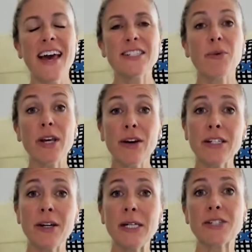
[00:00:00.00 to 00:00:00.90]
So what you can
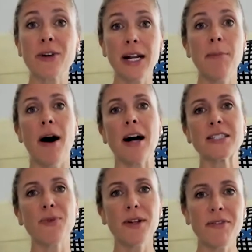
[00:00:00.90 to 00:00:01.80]
do is create a
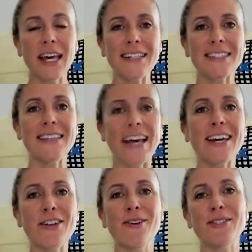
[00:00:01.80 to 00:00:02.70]
box full of things that they
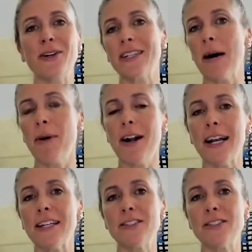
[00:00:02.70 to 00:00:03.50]
can use during that party.